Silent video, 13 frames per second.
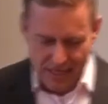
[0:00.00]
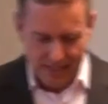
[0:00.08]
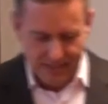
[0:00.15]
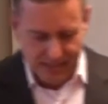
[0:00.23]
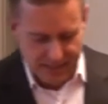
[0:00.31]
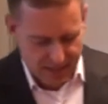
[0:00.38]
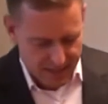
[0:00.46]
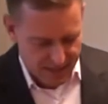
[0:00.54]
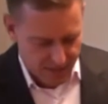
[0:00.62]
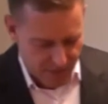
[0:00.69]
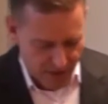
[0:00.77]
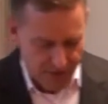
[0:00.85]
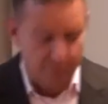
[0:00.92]
exercise
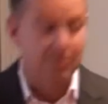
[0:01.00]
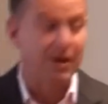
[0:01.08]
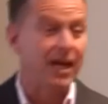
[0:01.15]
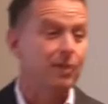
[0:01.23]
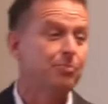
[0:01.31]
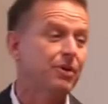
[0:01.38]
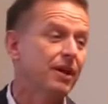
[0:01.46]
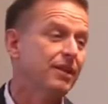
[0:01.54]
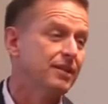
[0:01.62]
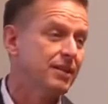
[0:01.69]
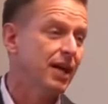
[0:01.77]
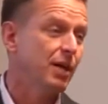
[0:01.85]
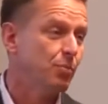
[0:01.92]
about the paper
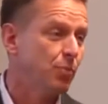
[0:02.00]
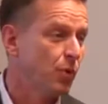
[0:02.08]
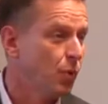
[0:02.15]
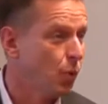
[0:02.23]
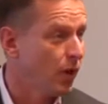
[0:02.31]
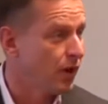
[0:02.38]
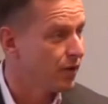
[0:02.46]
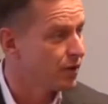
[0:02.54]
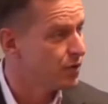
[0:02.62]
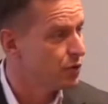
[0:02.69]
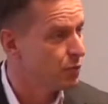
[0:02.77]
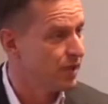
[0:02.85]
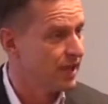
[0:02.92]
and tape, where the
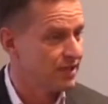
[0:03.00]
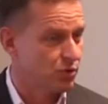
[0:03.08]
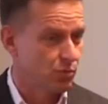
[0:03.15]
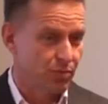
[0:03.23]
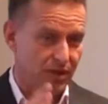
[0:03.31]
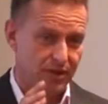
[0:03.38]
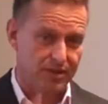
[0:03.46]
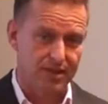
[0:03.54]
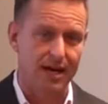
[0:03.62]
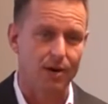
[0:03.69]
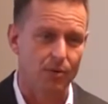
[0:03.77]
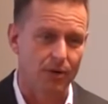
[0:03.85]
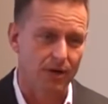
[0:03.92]
crew has to build a
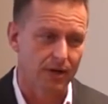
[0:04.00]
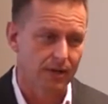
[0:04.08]
tower.